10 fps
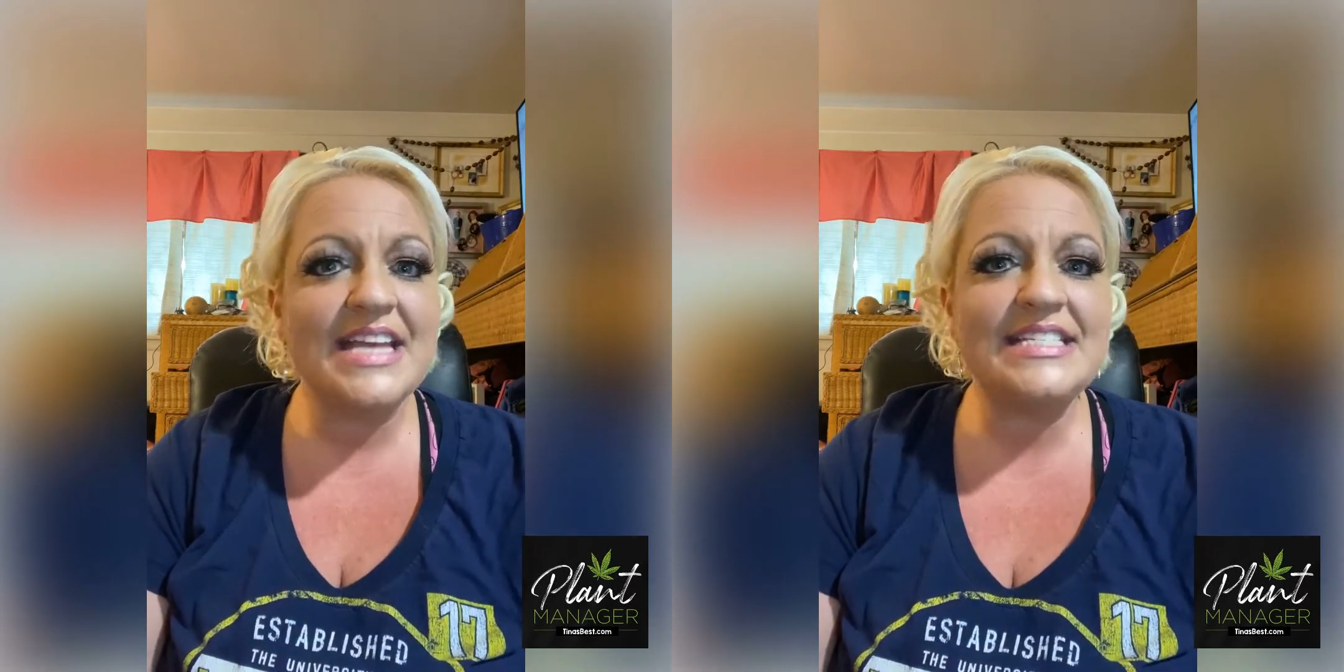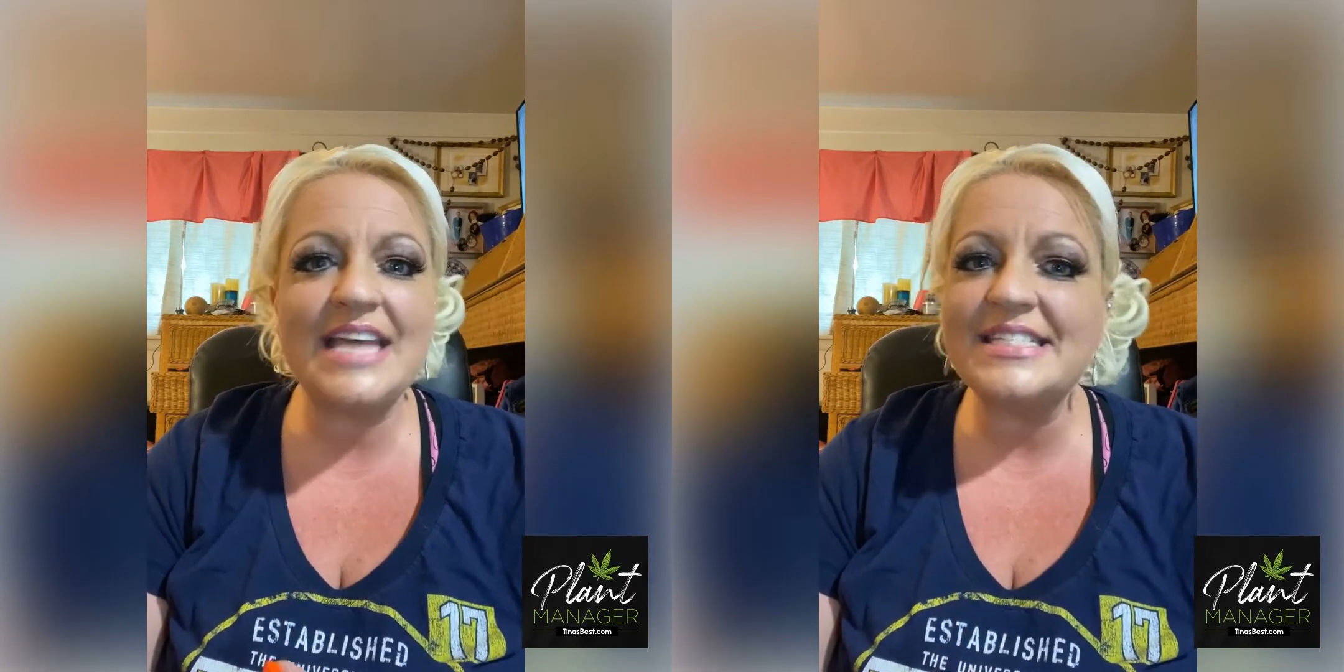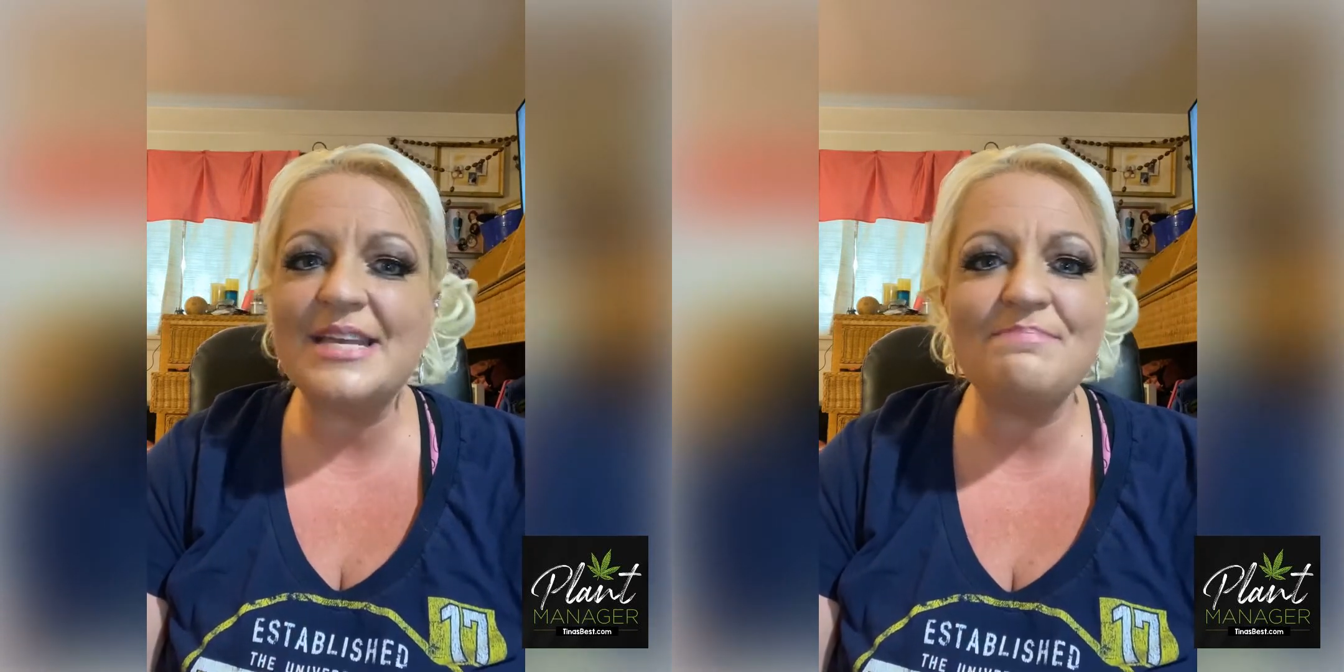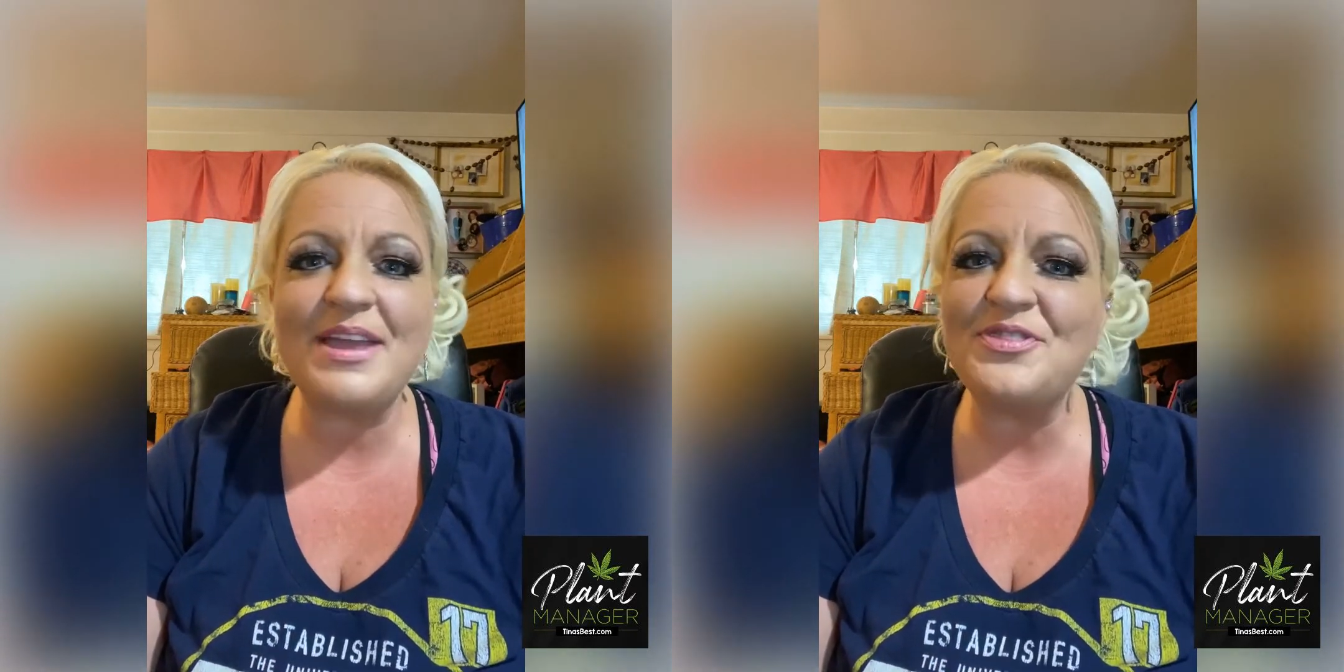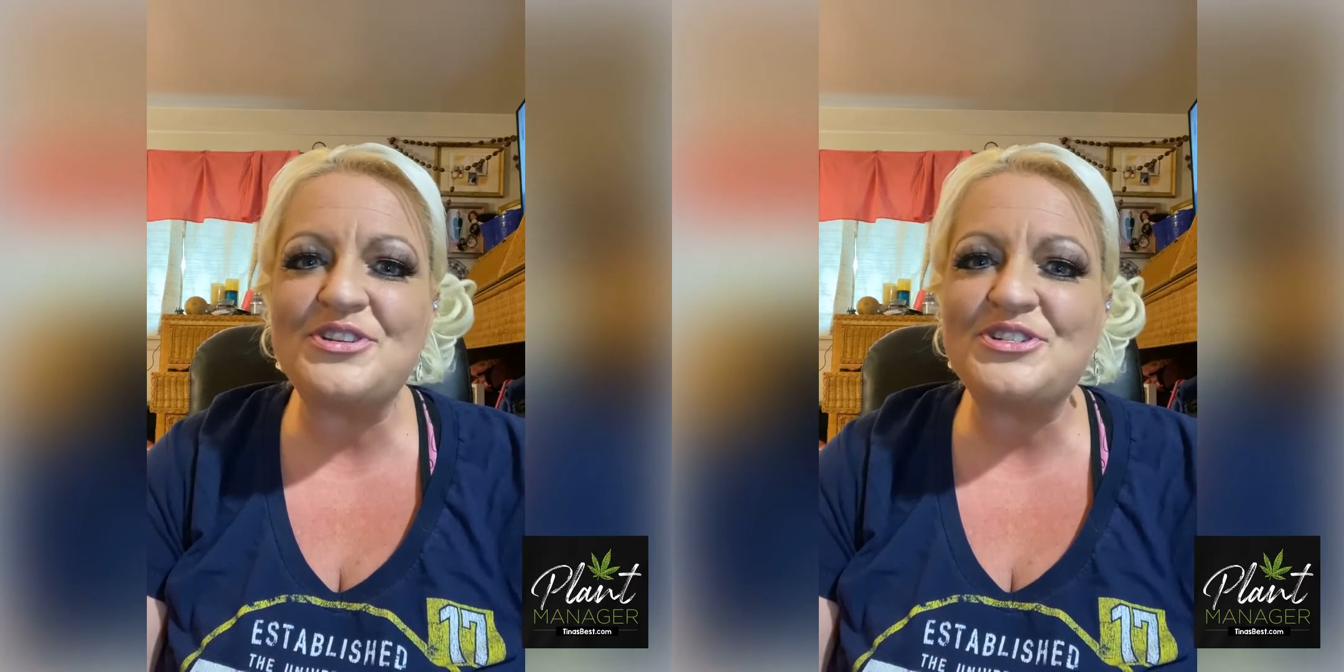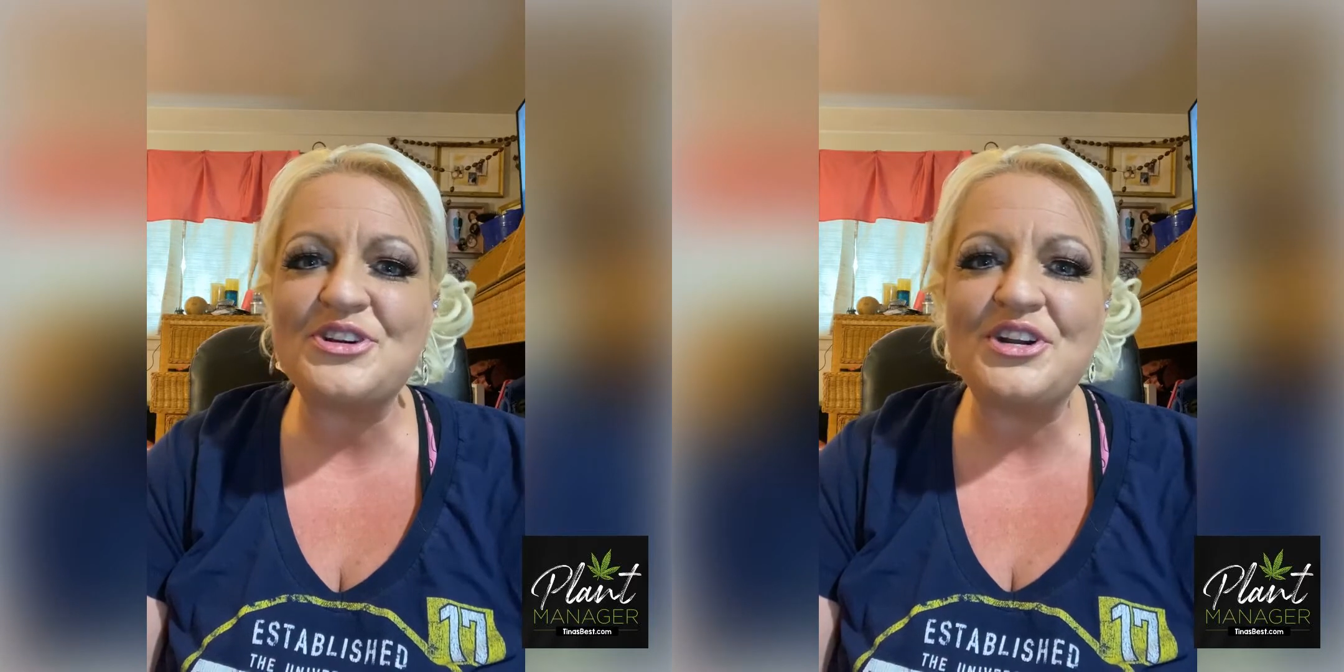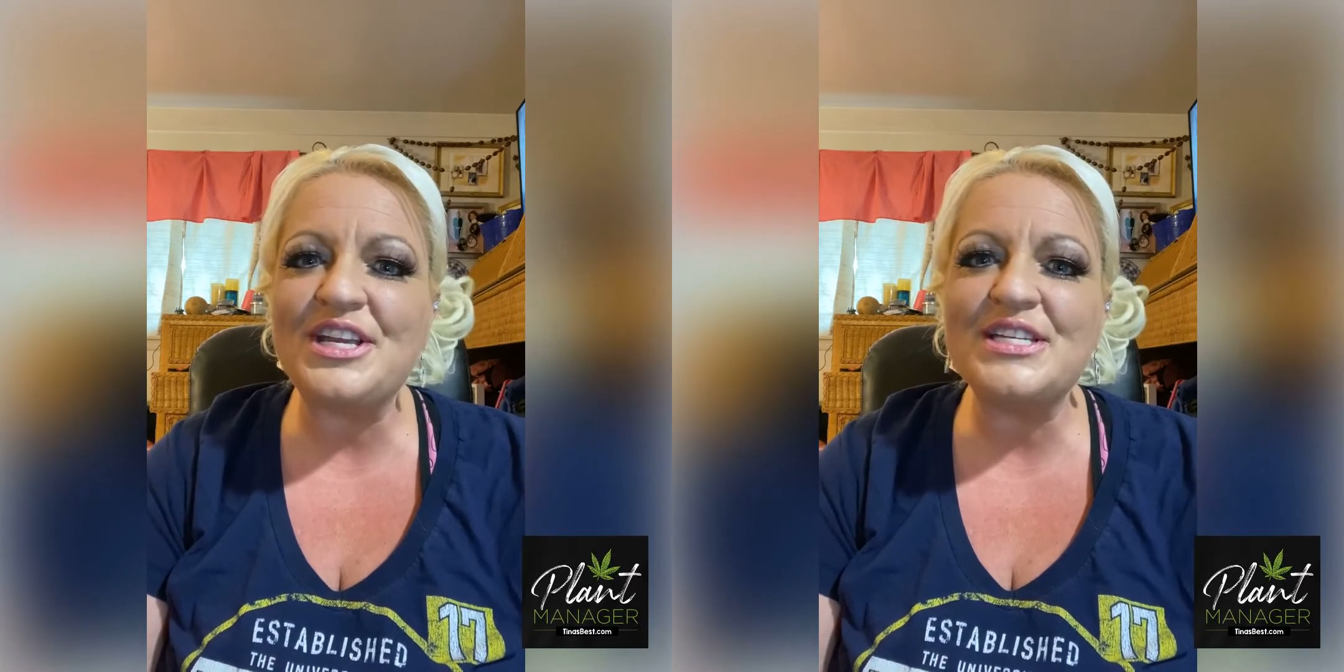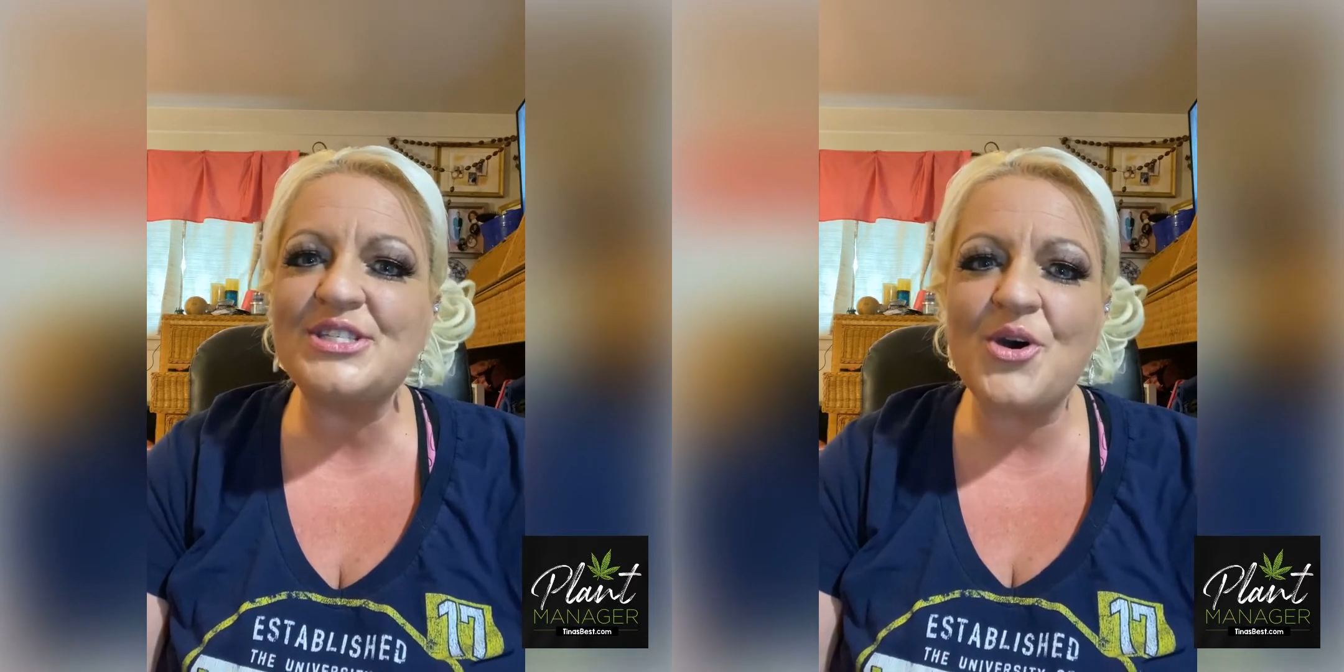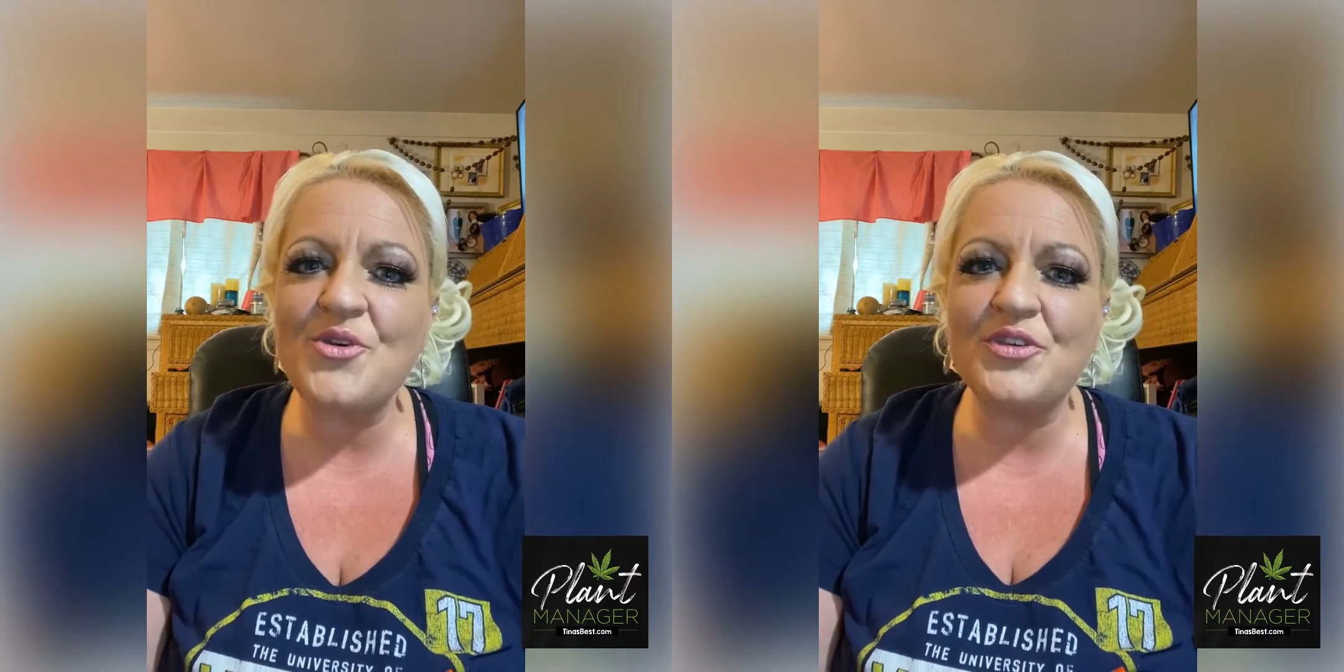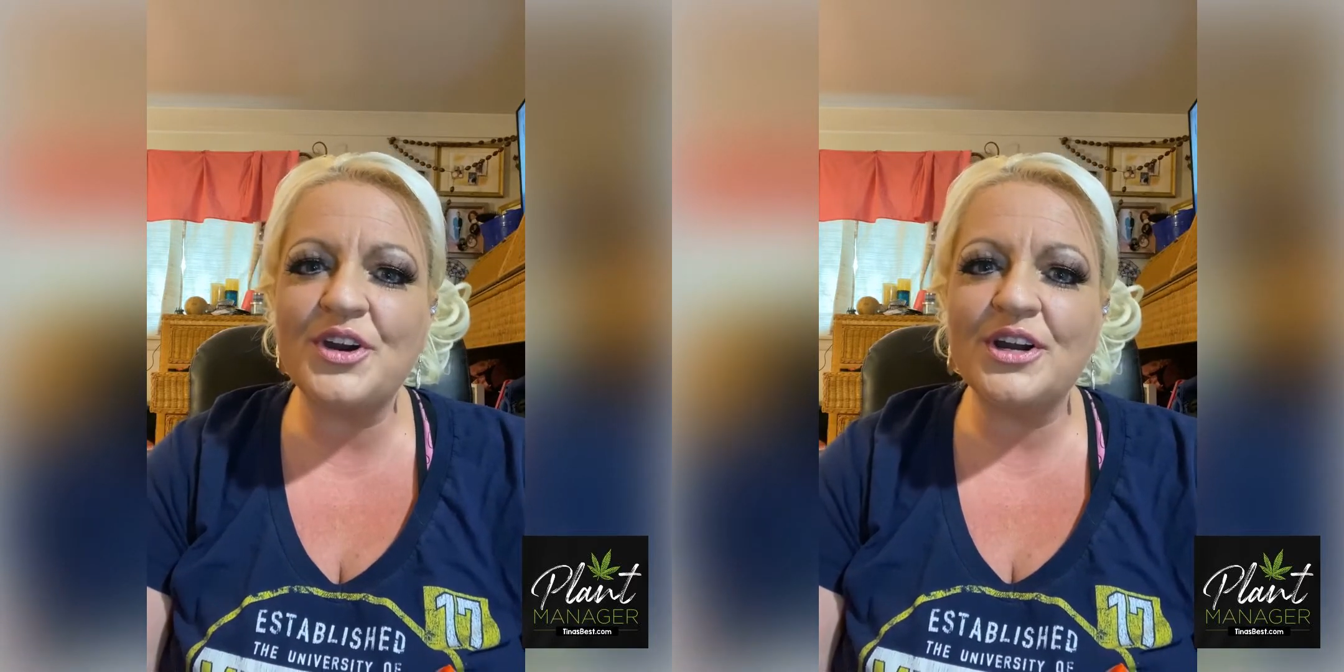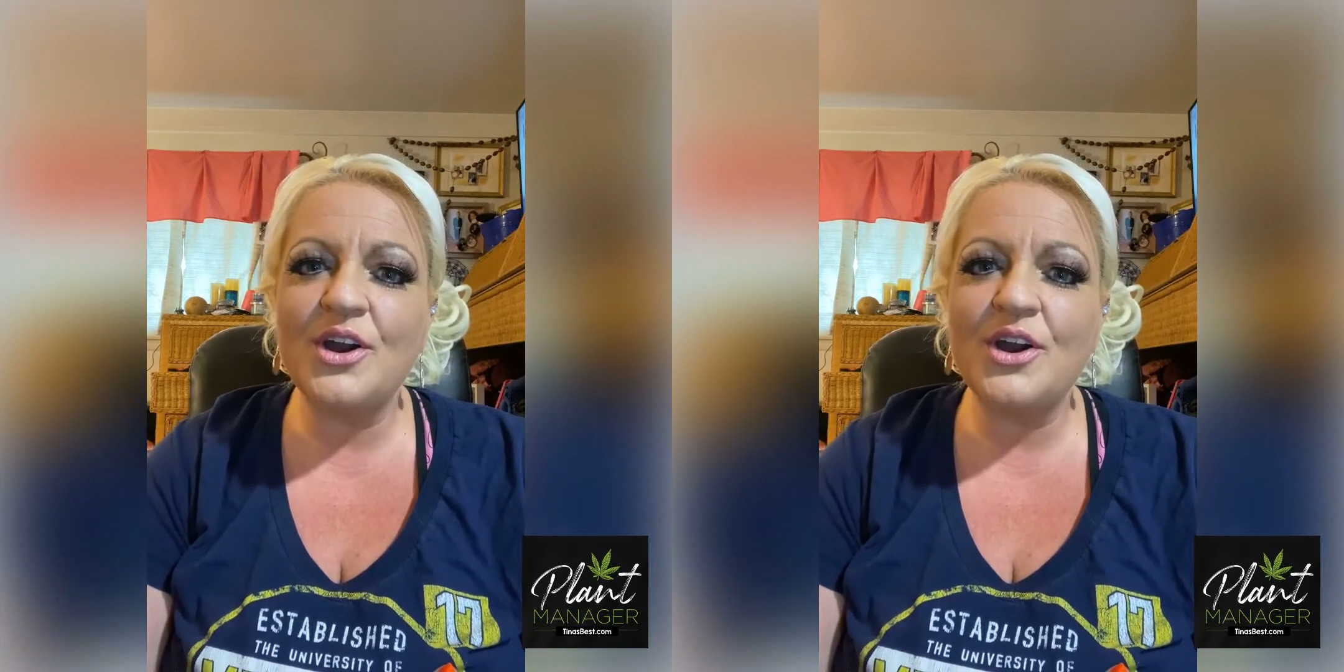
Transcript: doesn't mean the journey is over